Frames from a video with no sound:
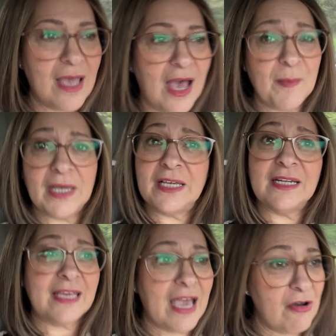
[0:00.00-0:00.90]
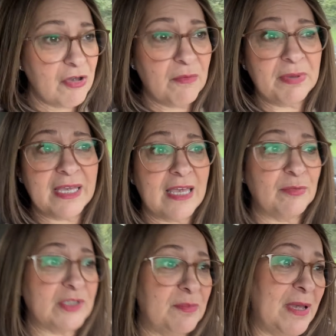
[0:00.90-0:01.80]
am I going to carry on being
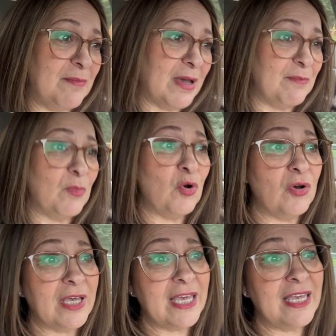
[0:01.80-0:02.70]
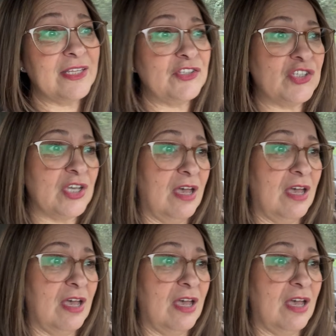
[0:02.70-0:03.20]
able to pay my mortgage,